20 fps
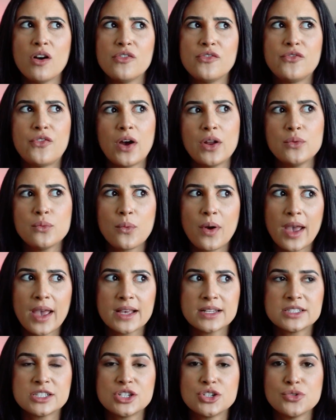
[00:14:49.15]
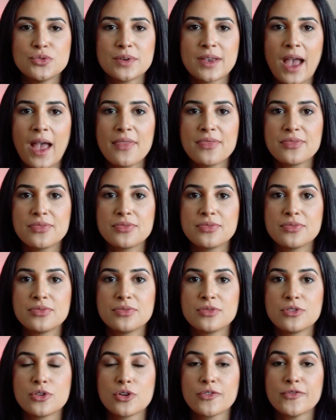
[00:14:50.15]
fun way to get
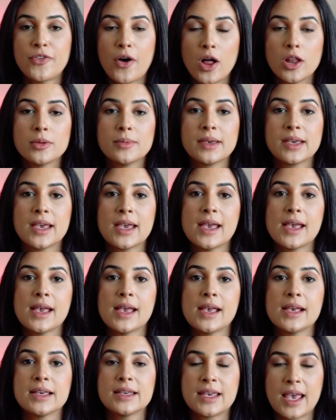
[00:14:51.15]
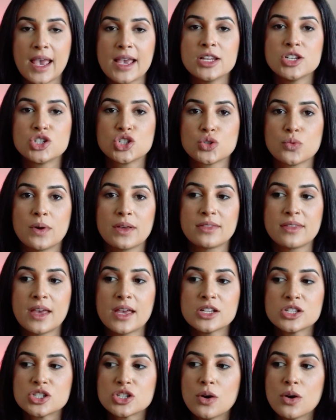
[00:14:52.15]
your following engaged with it.